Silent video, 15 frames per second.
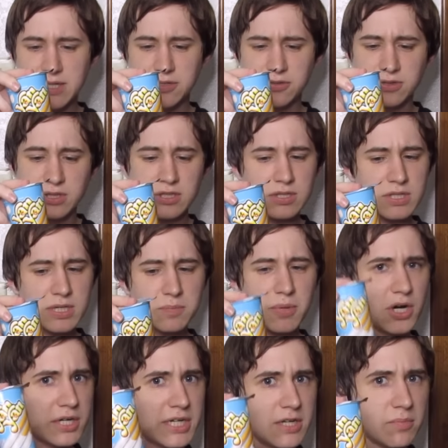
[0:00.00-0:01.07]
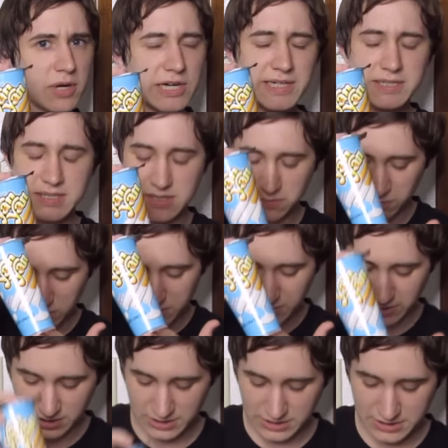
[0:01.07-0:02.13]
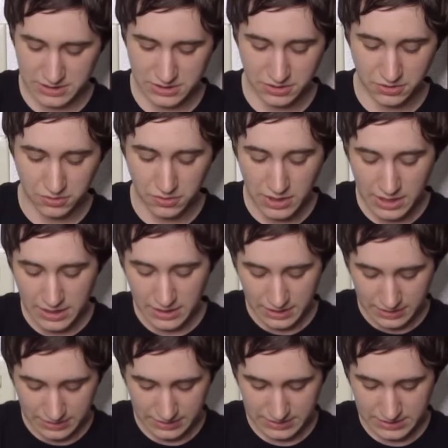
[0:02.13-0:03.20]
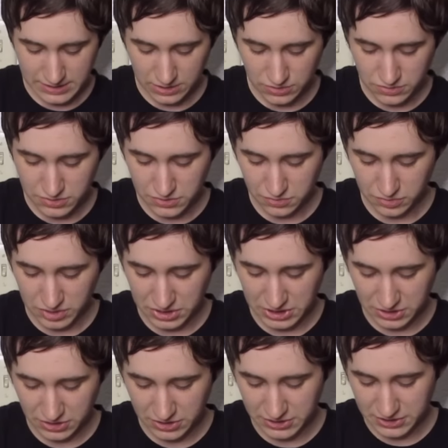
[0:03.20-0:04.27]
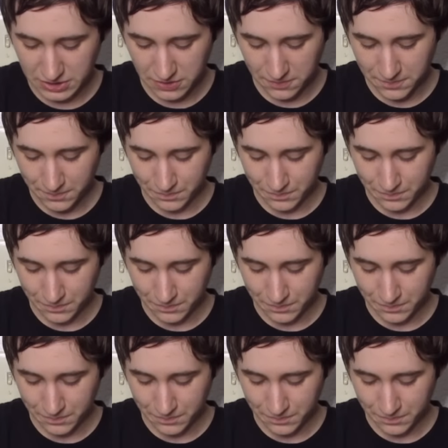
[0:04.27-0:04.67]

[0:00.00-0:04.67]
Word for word: I know there's like Pocky brands and whatnot, so that sounds really good.